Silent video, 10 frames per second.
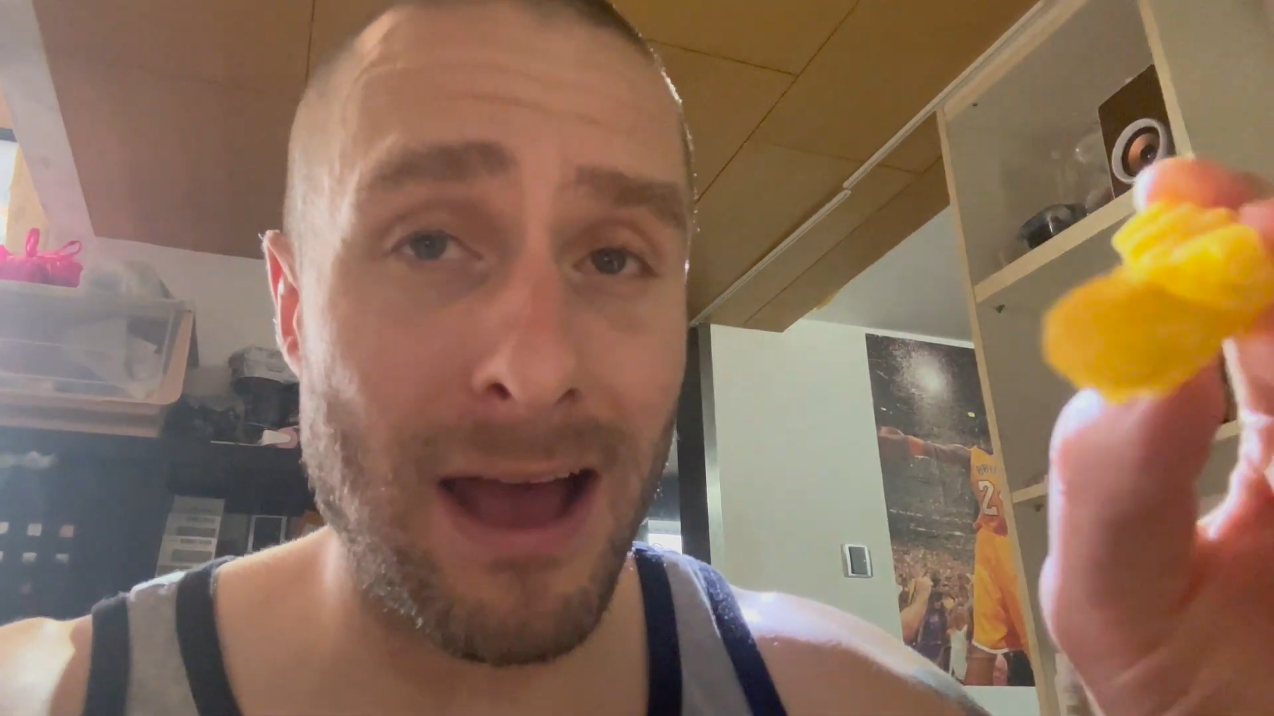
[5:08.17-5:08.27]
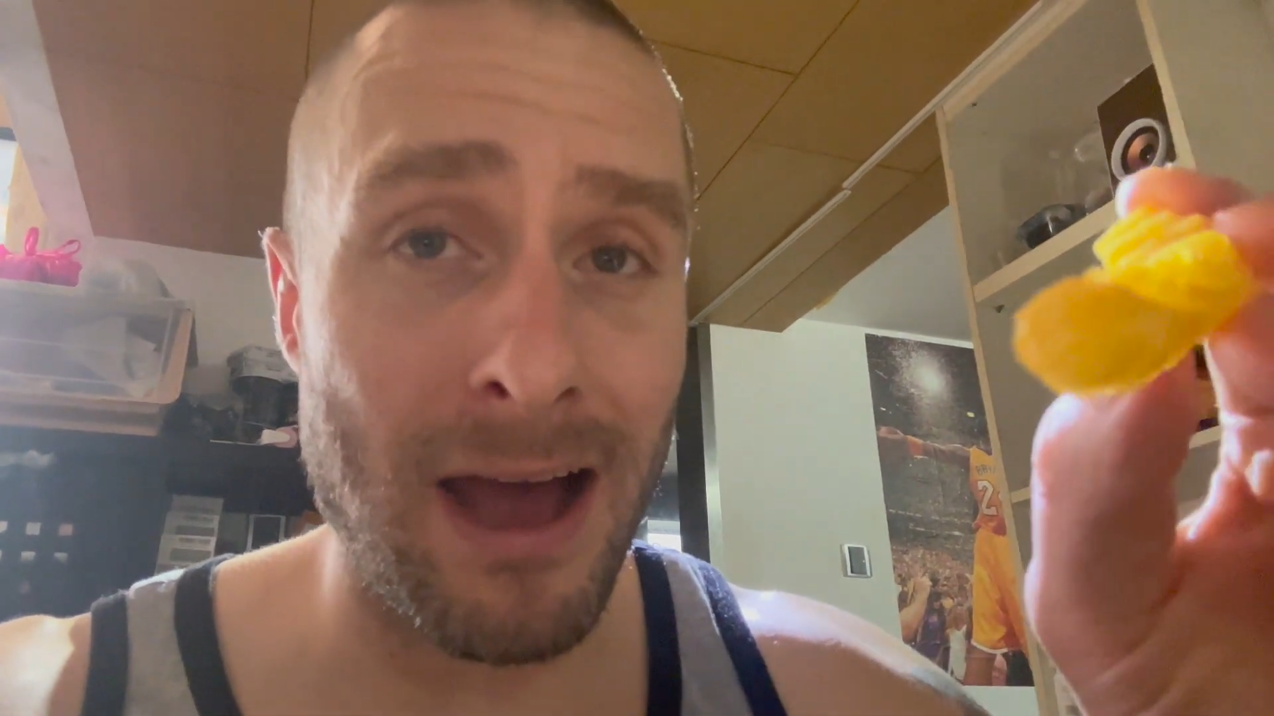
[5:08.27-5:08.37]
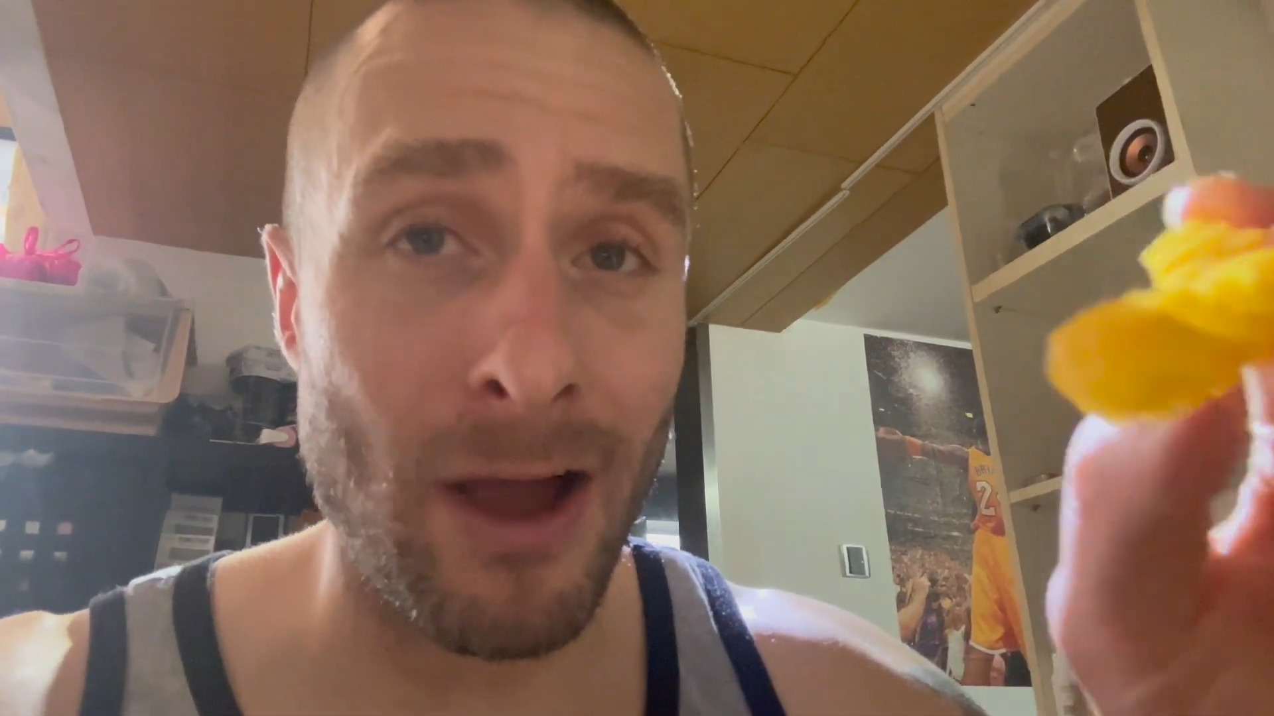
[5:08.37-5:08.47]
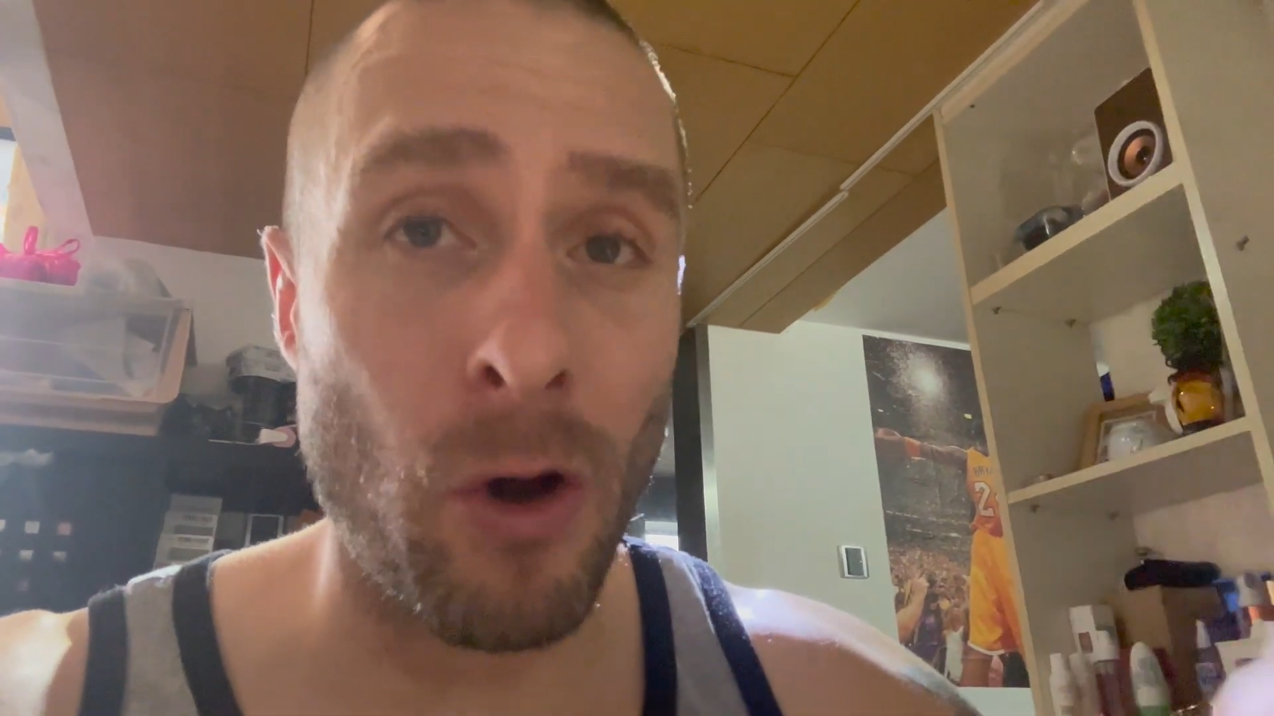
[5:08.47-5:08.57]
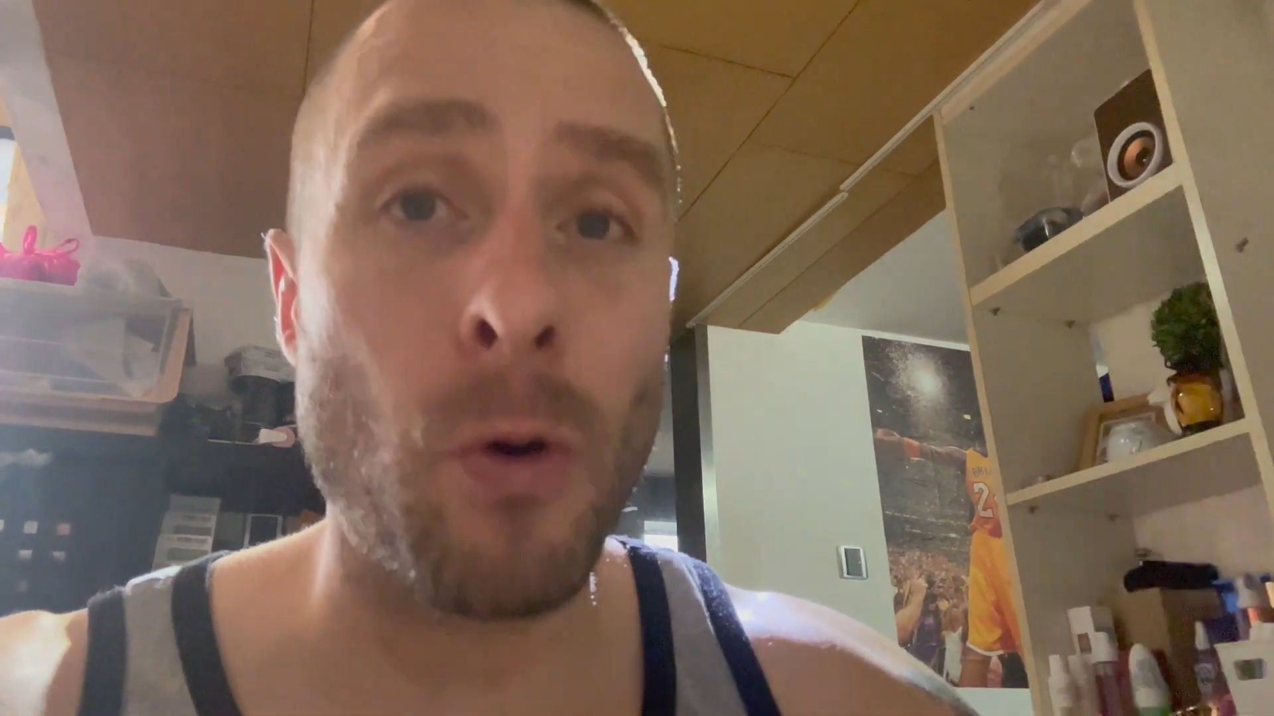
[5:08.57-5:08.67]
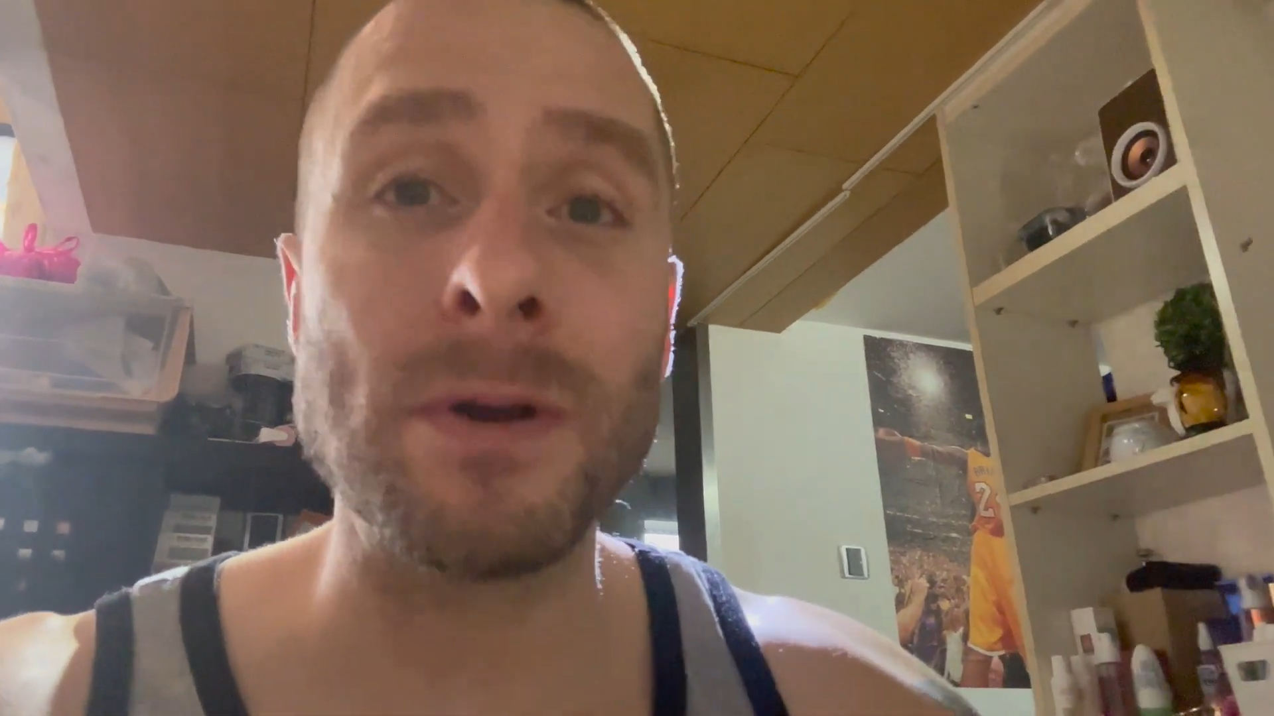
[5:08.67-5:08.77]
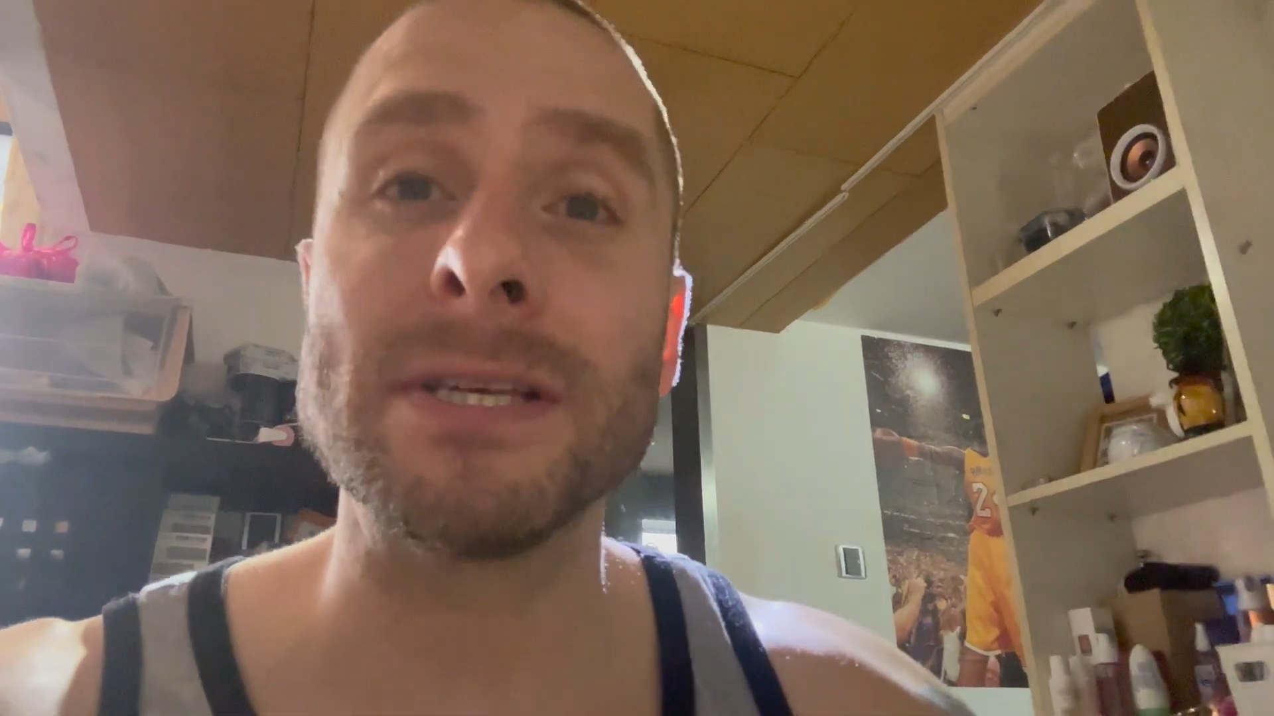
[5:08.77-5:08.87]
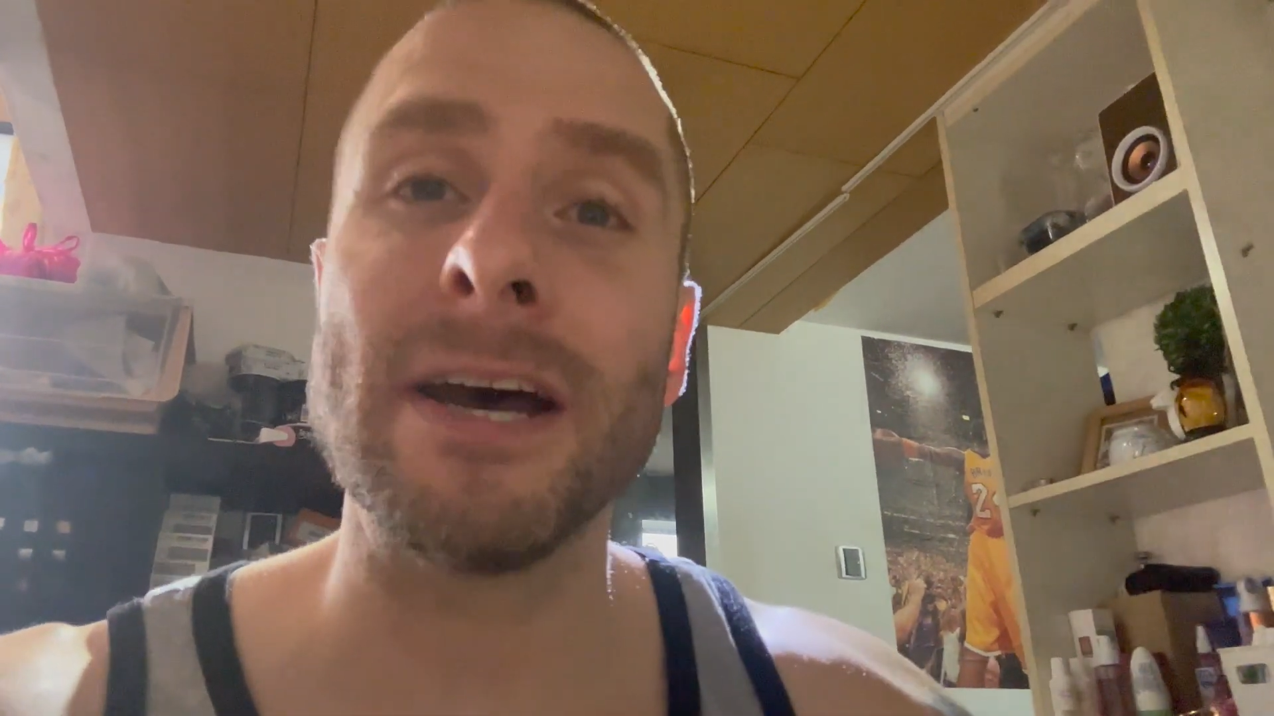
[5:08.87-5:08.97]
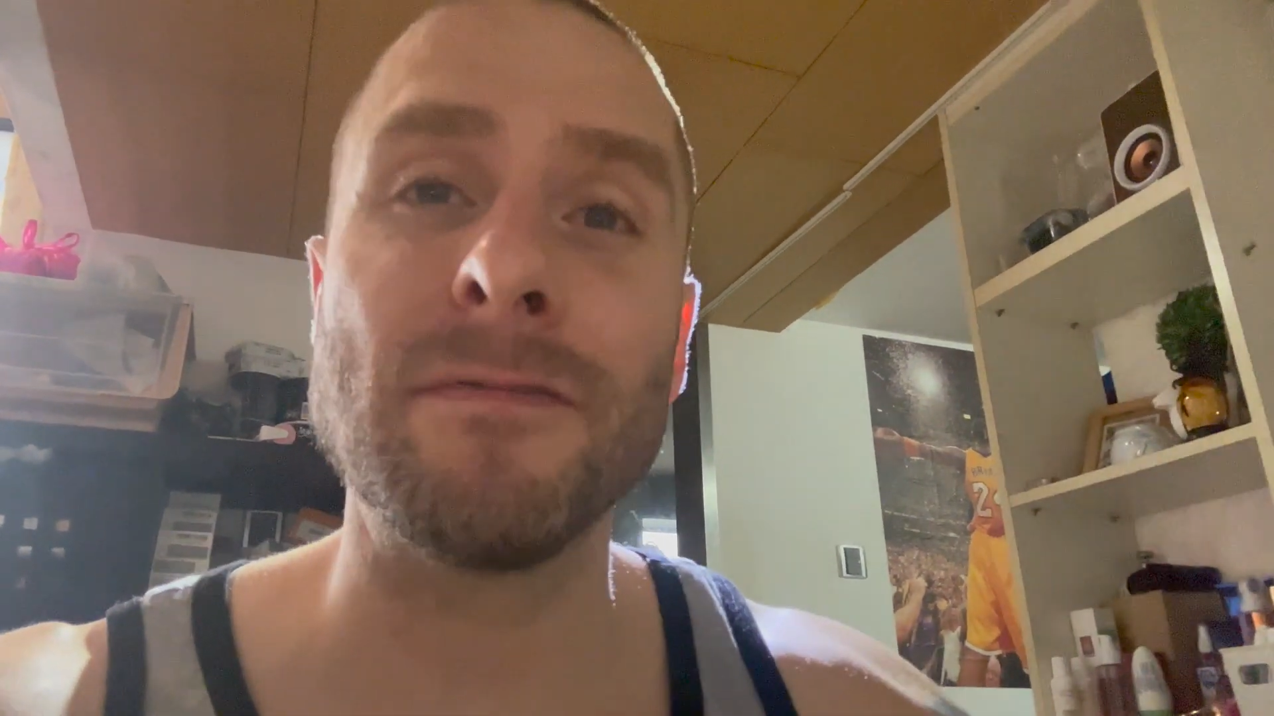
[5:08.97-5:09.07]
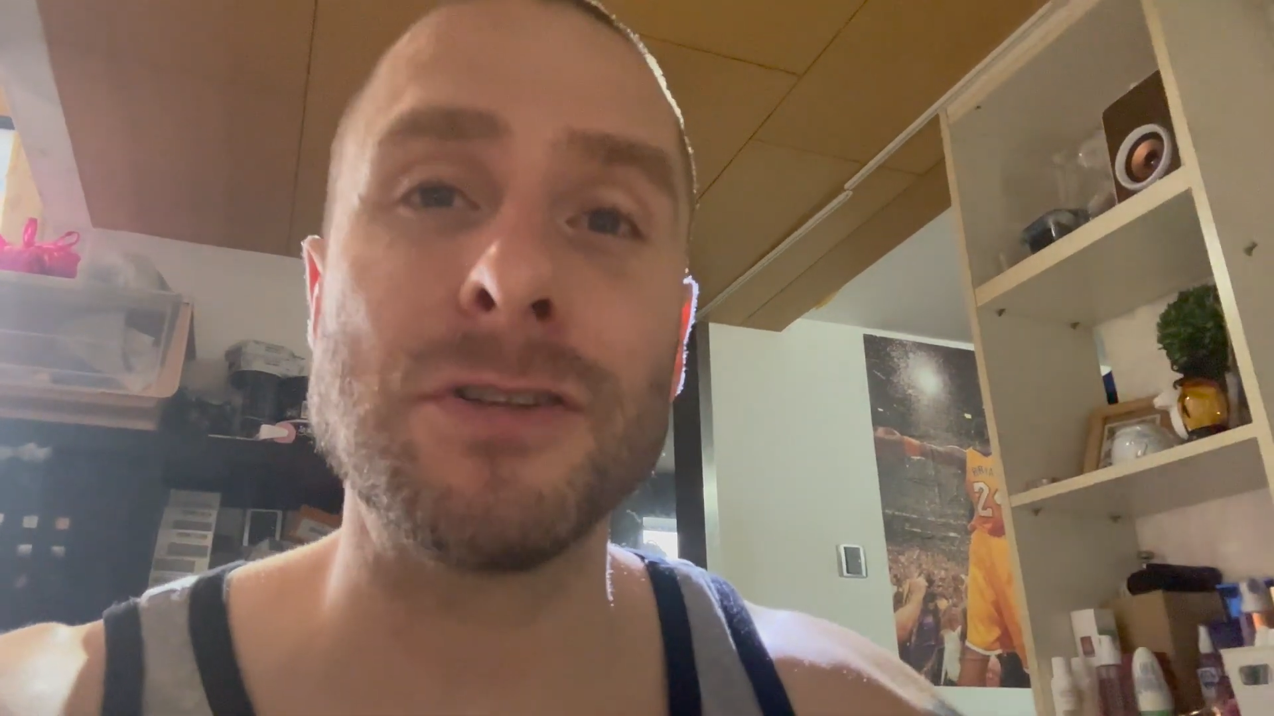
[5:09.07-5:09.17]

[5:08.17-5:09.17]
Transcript: I always have